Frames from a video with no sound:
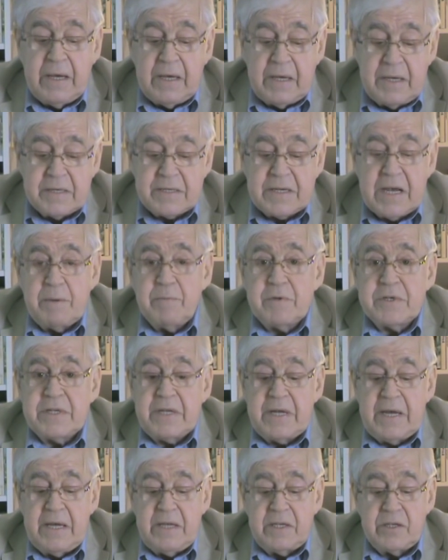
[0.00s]
In some
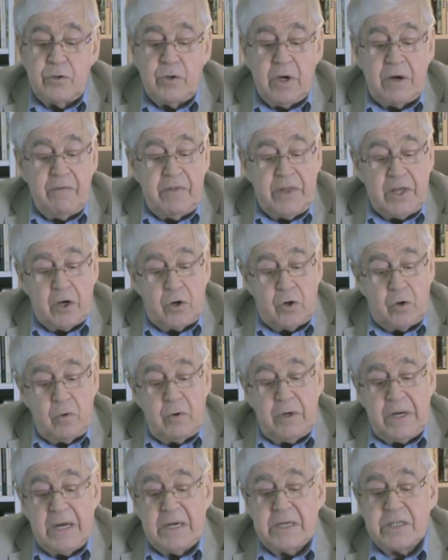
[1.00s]
states you have the
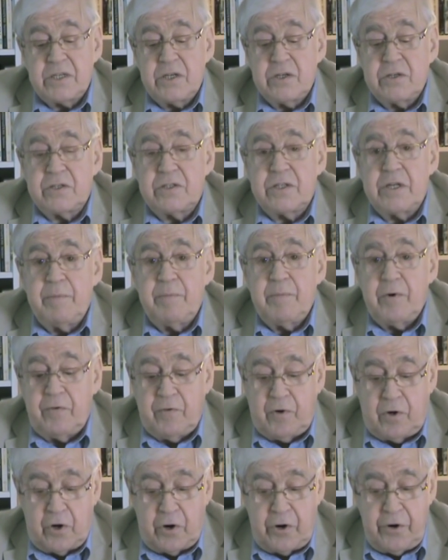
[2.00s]
old English system
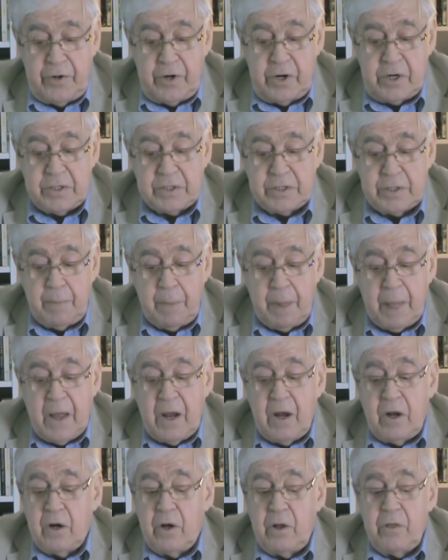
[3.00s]
of coroners,
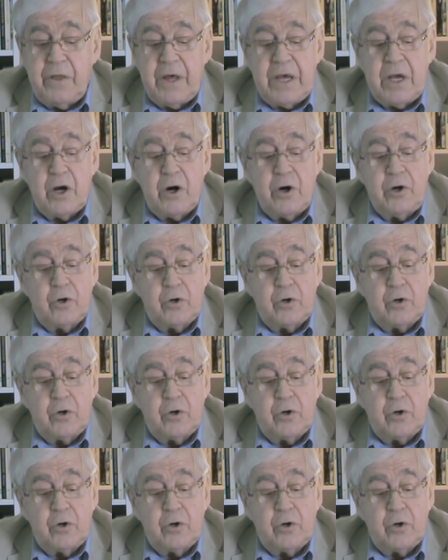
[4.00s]
and they are